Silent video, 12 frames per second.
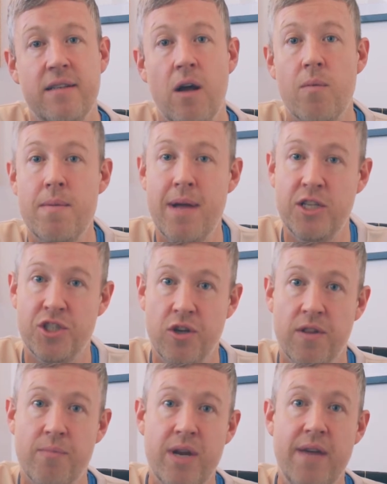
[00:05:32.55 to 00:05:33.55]
like we mentioned
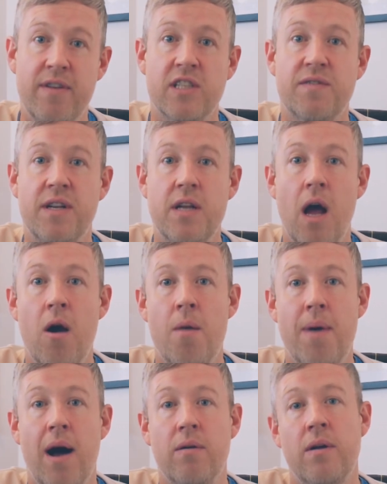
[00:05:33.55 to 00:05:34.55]
on the previous video
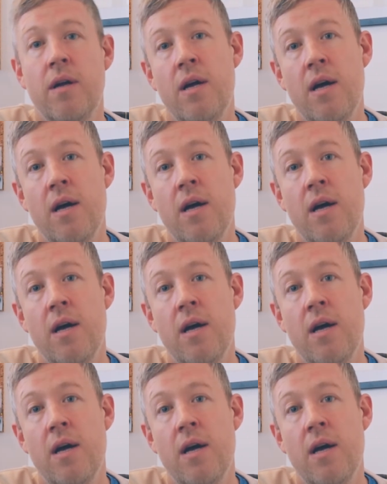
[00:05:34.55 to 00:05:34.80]
about